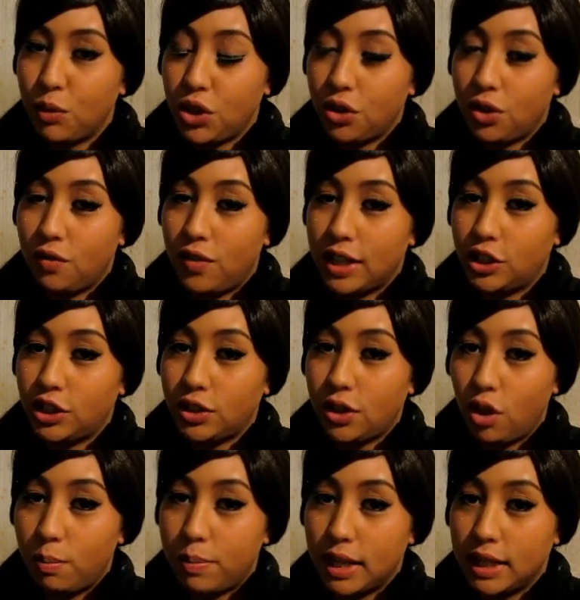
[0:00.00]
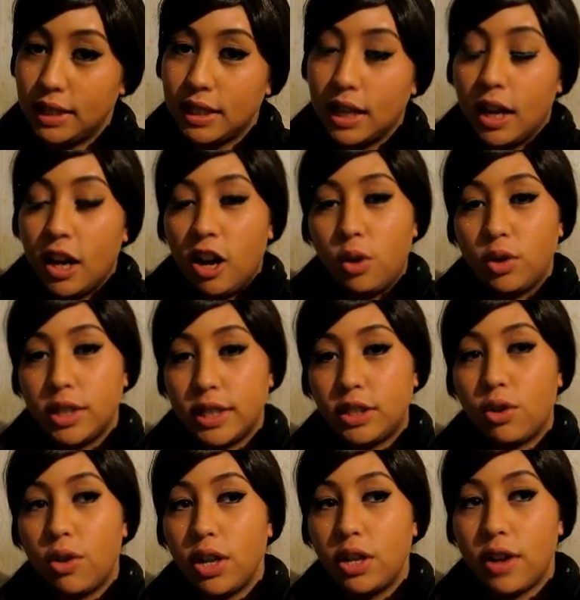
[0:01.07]
when the convention opens, and
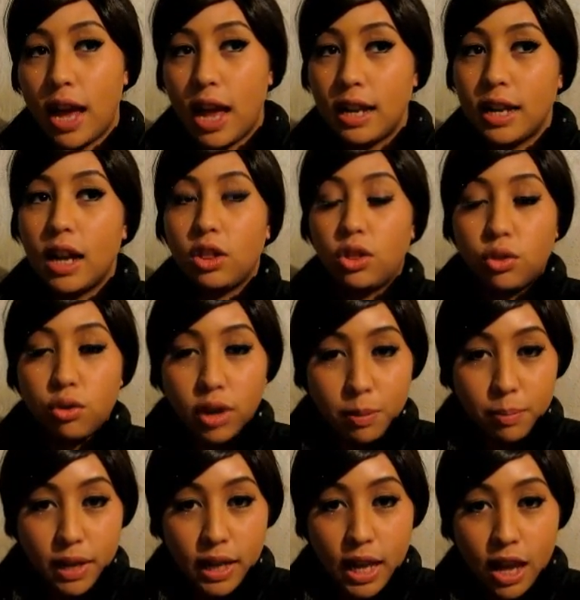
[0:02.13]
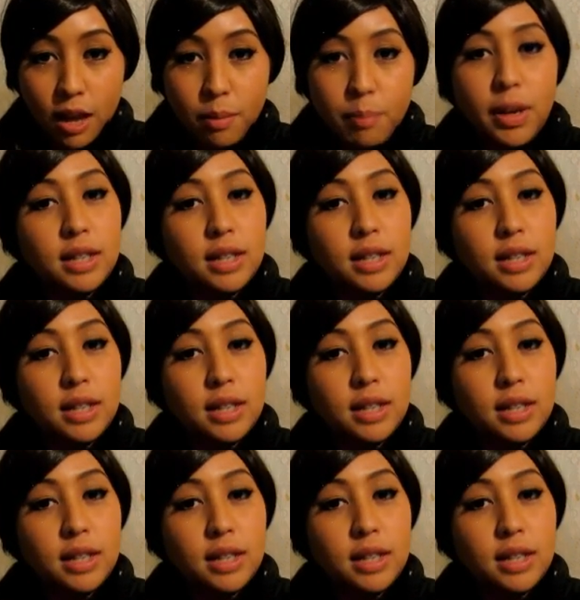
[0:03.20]
it's going to end at 3 p.m.